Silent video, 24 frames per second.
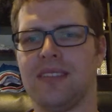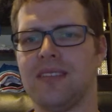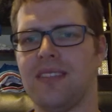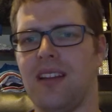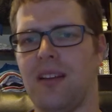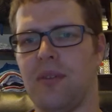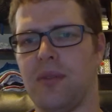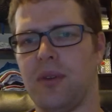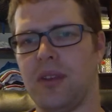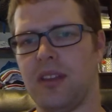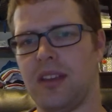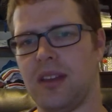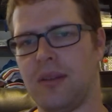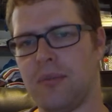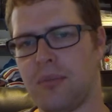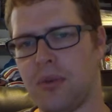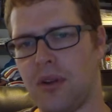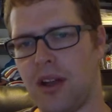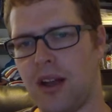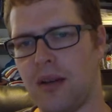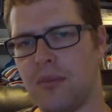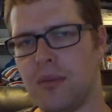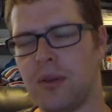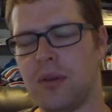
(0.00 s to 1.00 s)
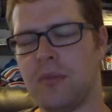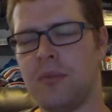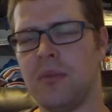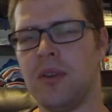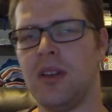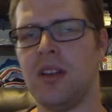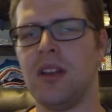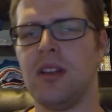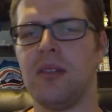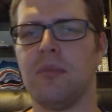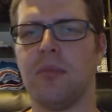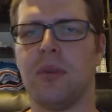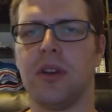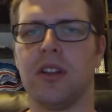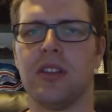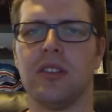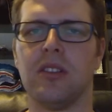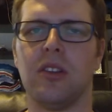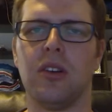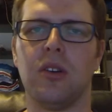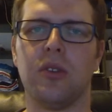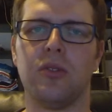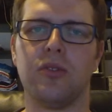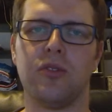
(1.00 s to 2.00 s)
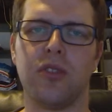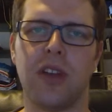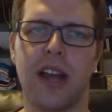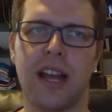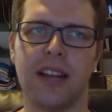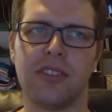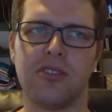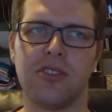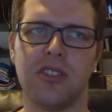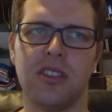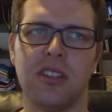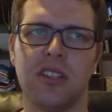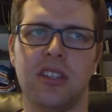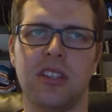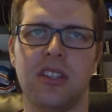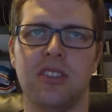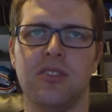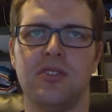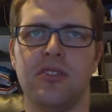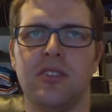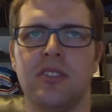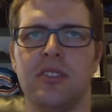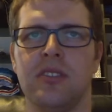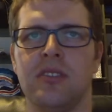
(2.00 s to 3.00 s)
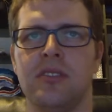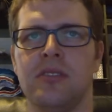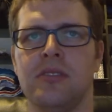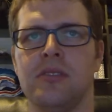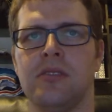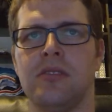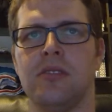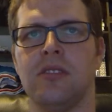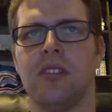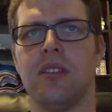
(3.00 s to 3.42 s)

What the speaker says: not really a problem, but in low traction conditions,